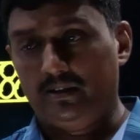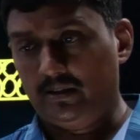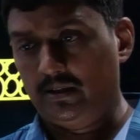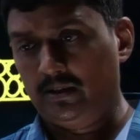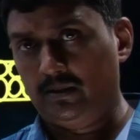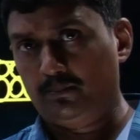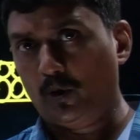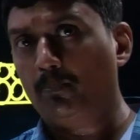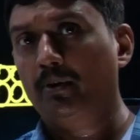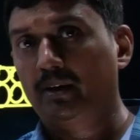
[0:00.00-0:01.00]

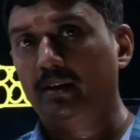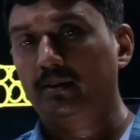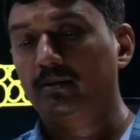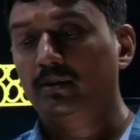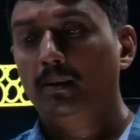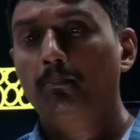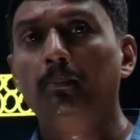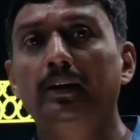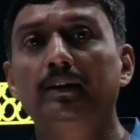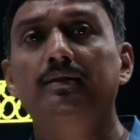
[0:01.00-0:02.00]
properties
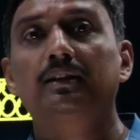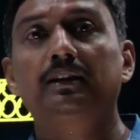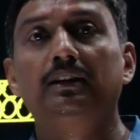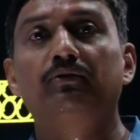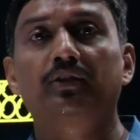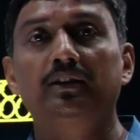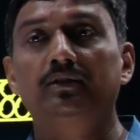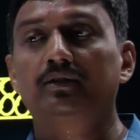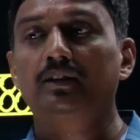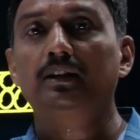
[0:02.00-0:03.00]
makes
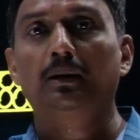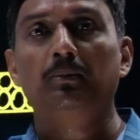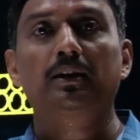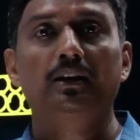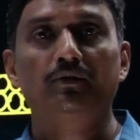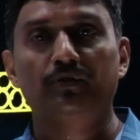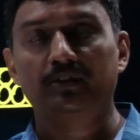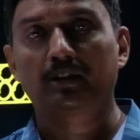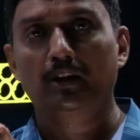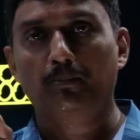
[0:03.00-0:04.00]
difference in chemical and
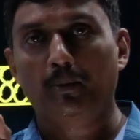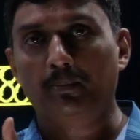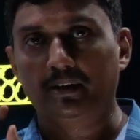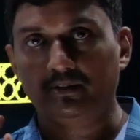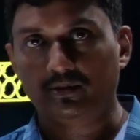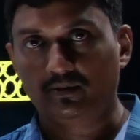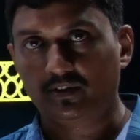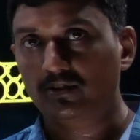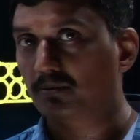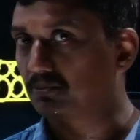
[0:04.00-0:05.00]
physical properties of
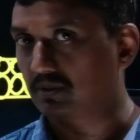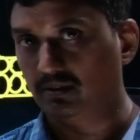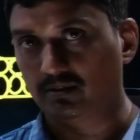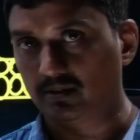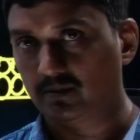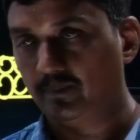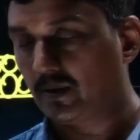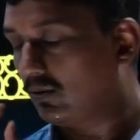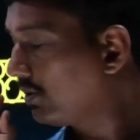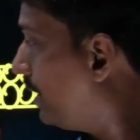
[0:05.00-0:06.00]
the substances.
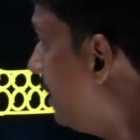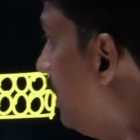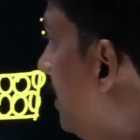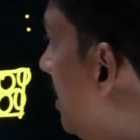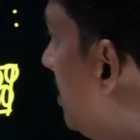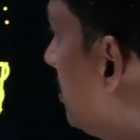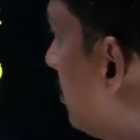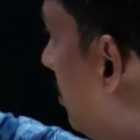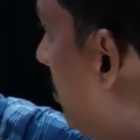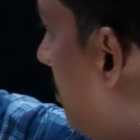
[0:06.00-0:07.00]
Okay,
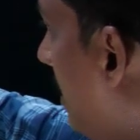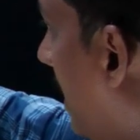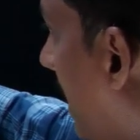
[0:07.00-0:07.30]
so